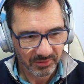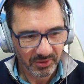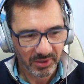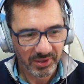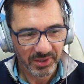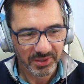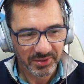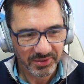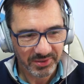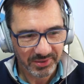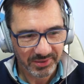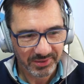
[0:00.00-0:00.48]

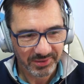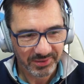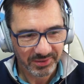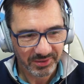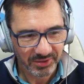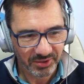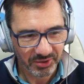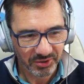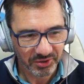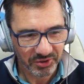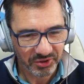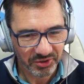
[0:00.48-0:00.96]
Right.
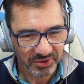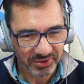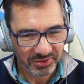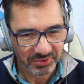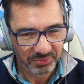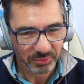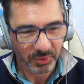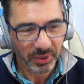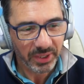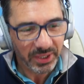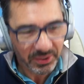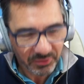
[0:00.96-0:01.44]
Gosh.
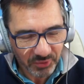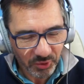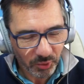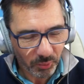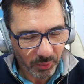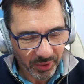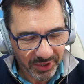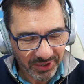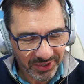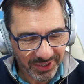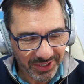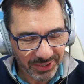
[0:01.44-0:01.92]
Well, even the
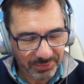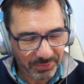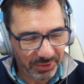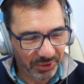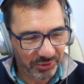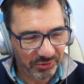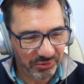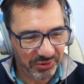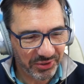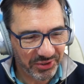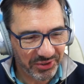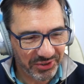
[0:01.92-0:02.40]
way the
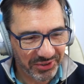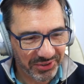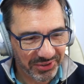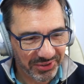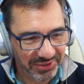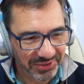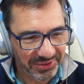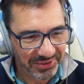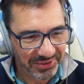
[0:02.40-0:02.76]
email's written.